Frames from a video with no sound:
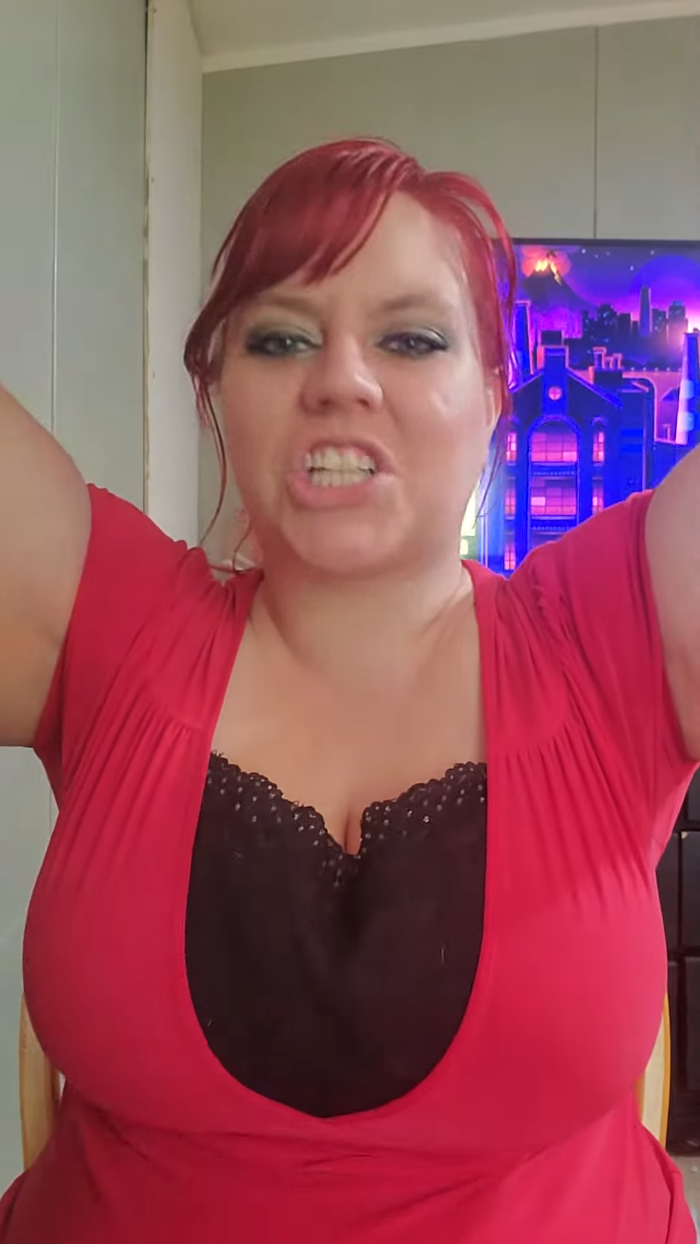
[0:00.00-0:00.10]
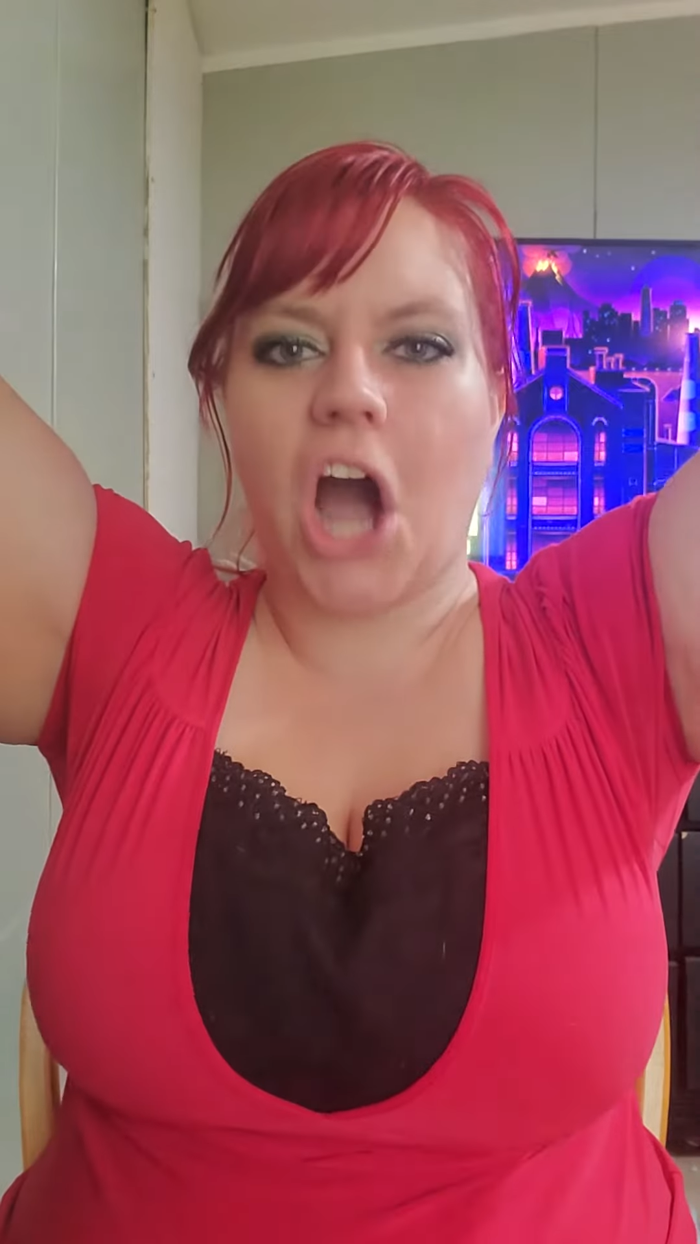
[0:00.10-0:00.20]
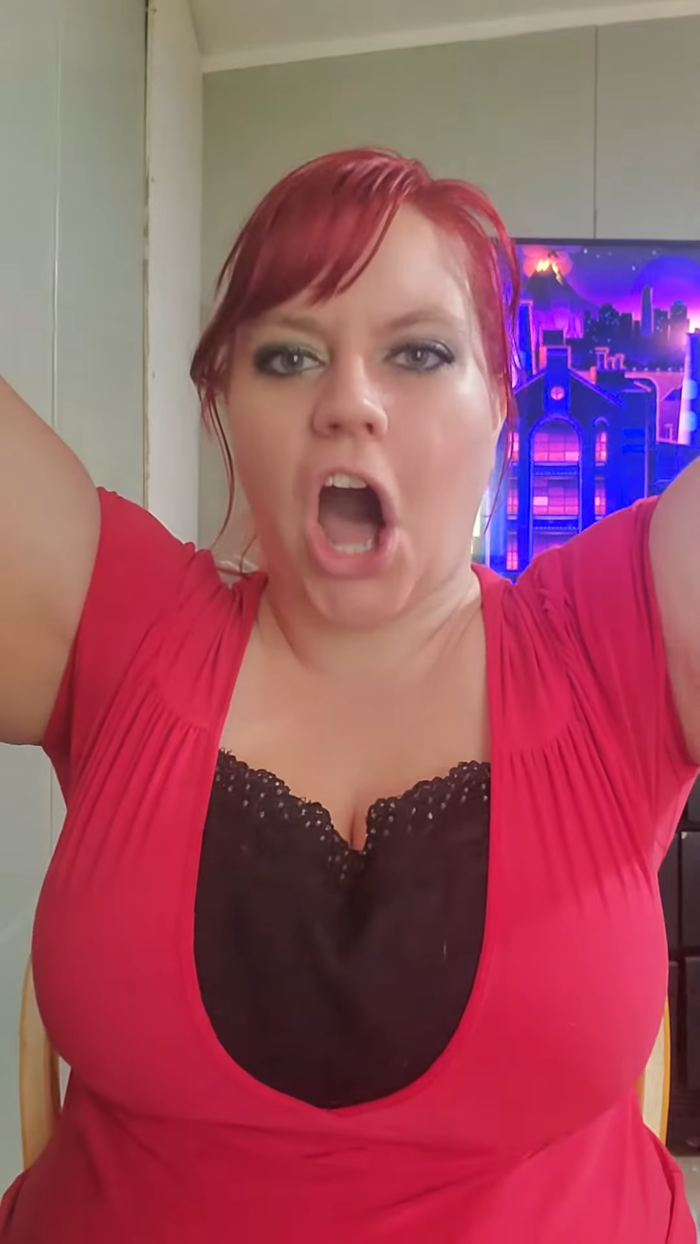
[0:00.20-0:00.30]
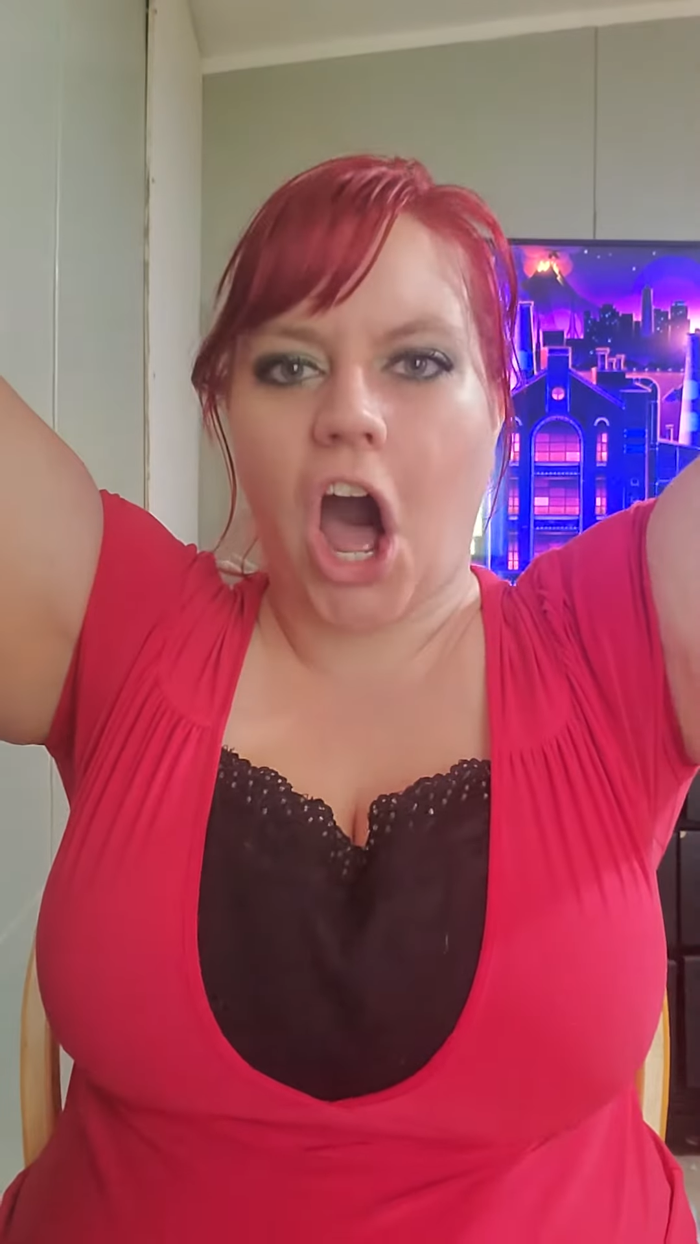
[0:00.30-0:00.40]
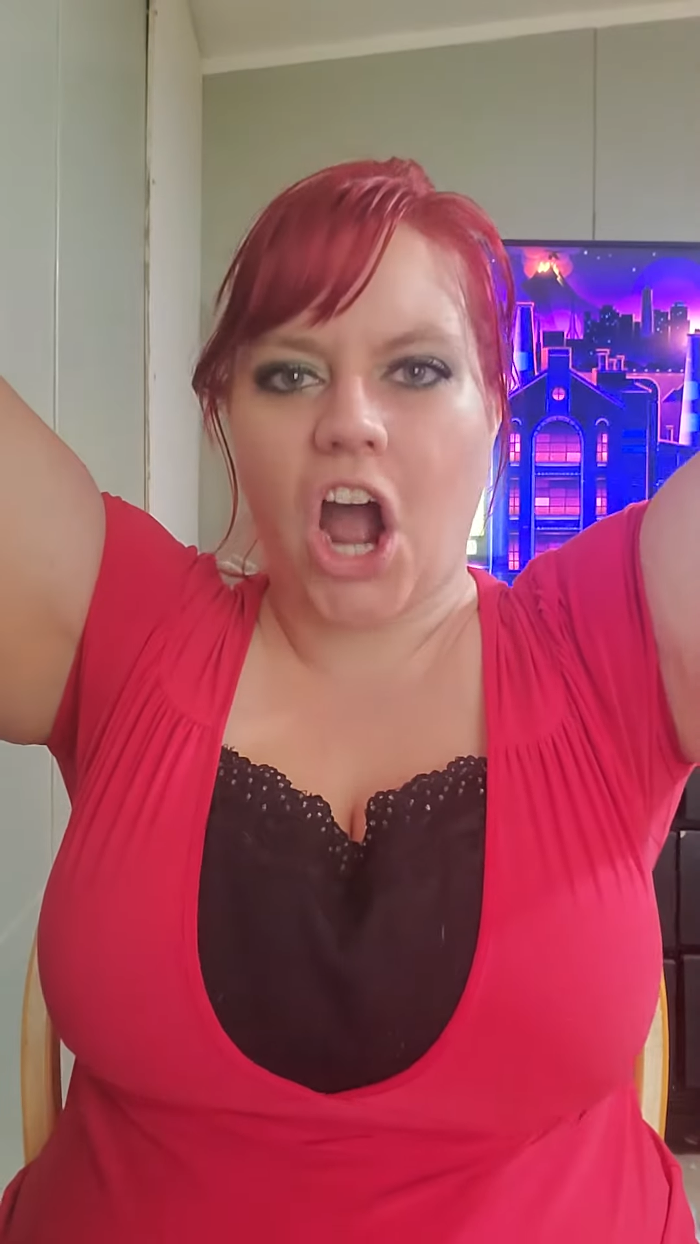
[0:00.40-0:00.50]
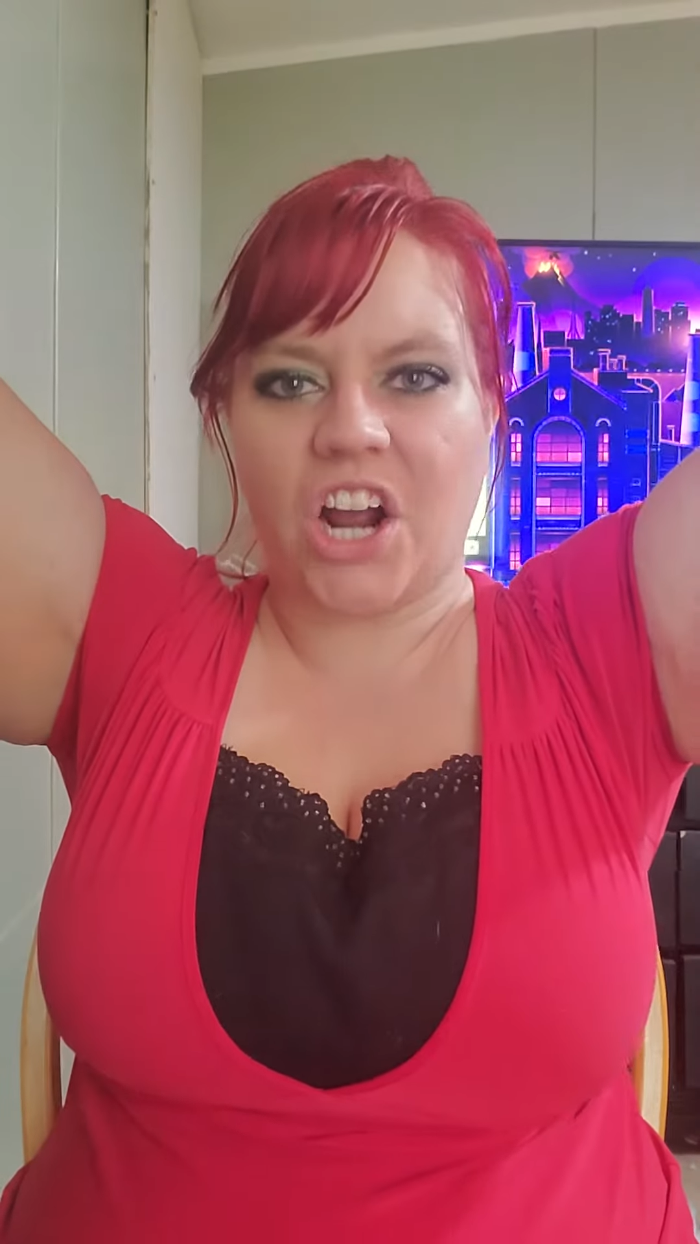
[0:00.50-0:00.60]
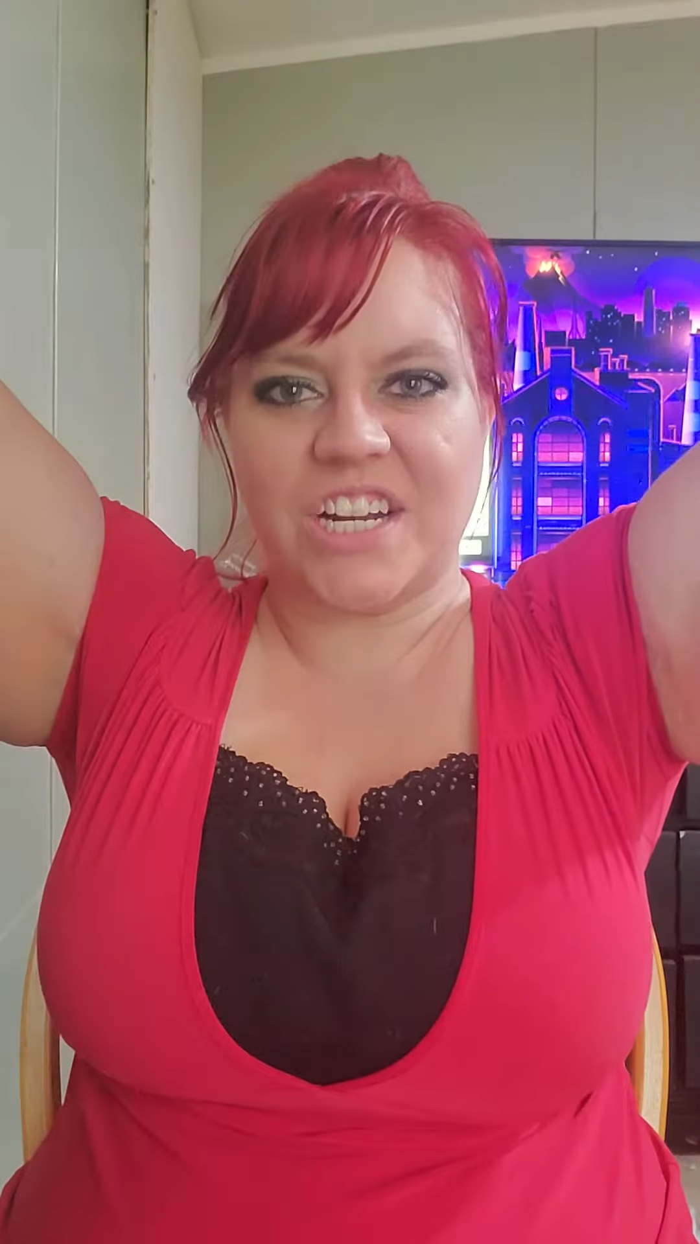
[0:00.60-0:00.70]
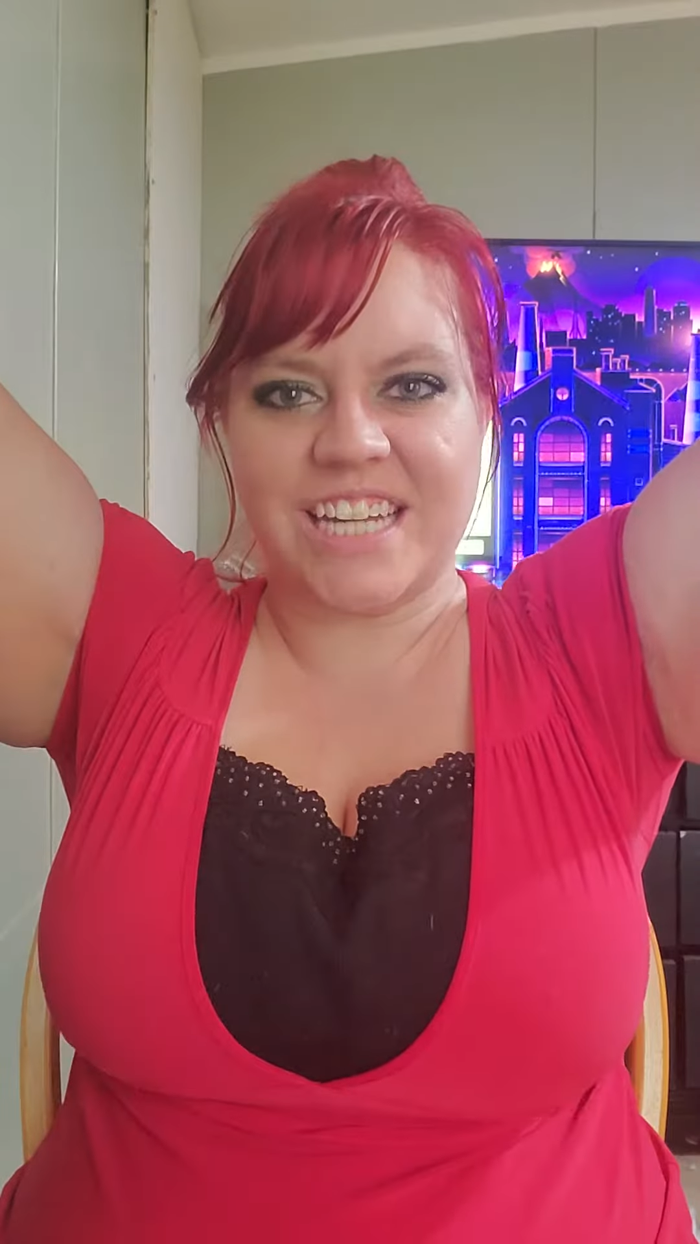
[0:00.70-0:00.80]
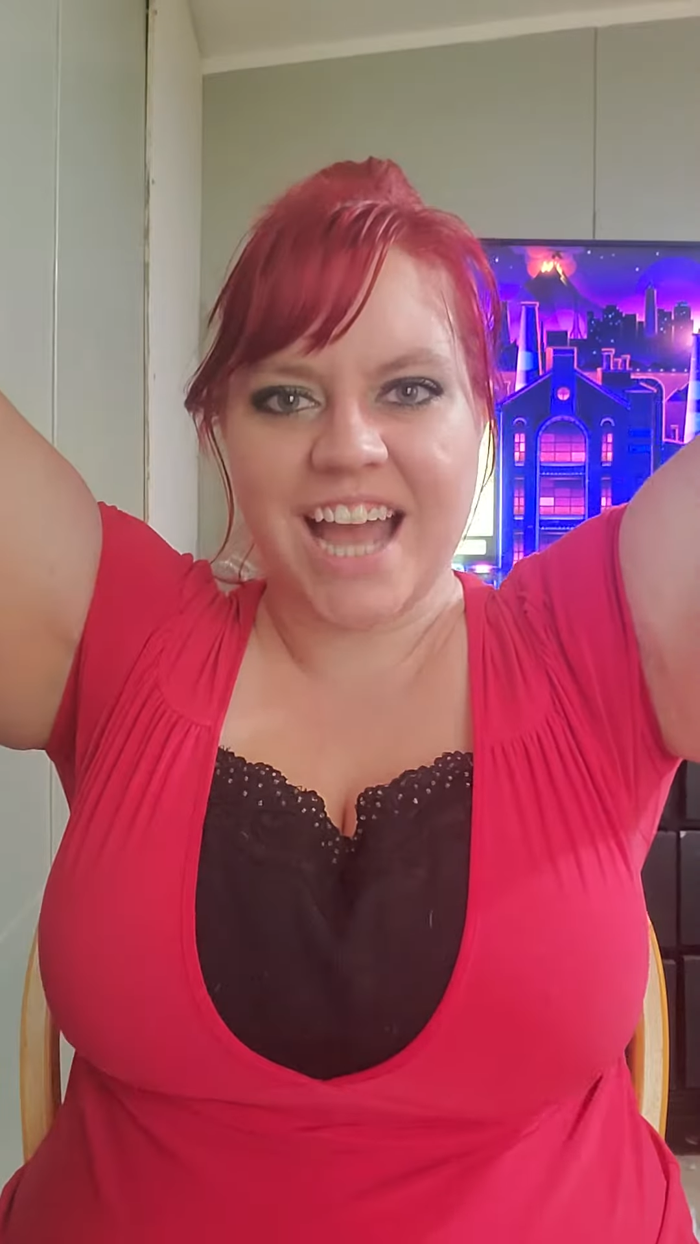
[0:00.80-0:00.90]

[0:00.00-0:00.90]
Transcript: card.